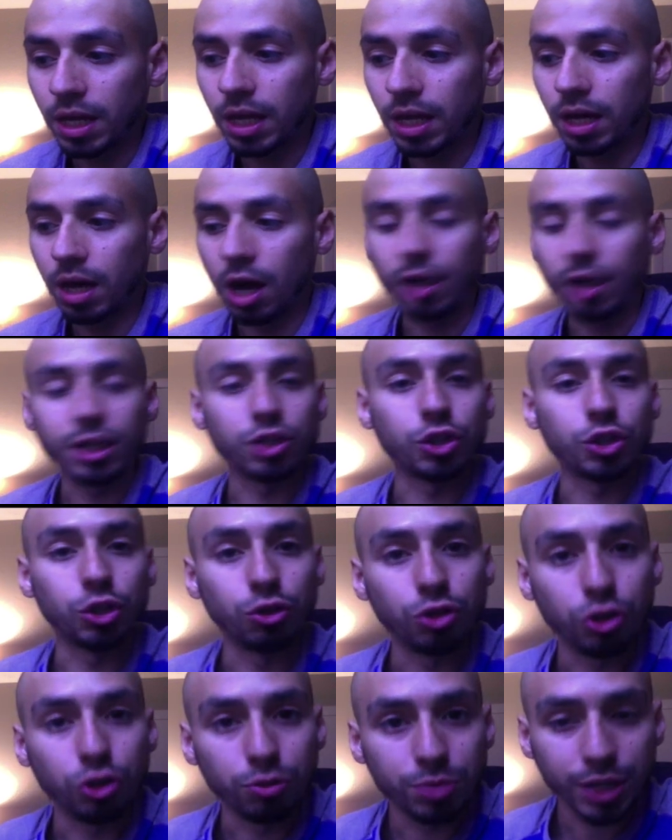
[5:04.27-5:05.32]
on his
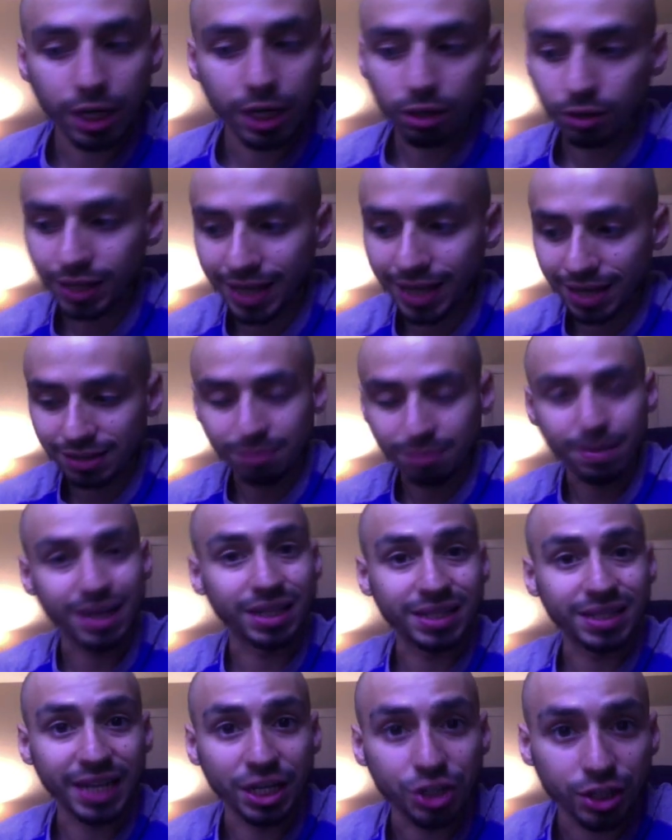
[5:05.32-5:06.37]
YouTube channel, he has a
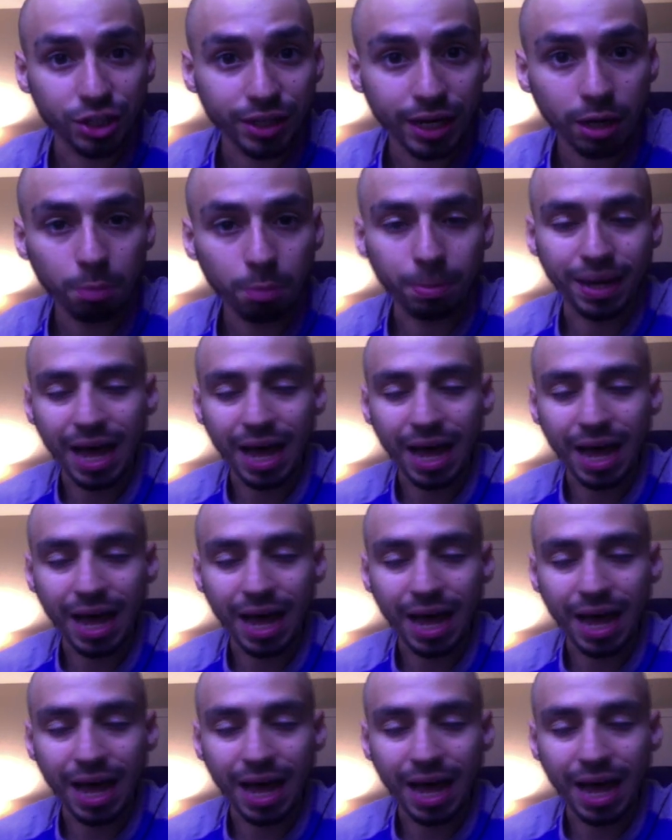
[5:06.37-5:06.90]
meditation there, but I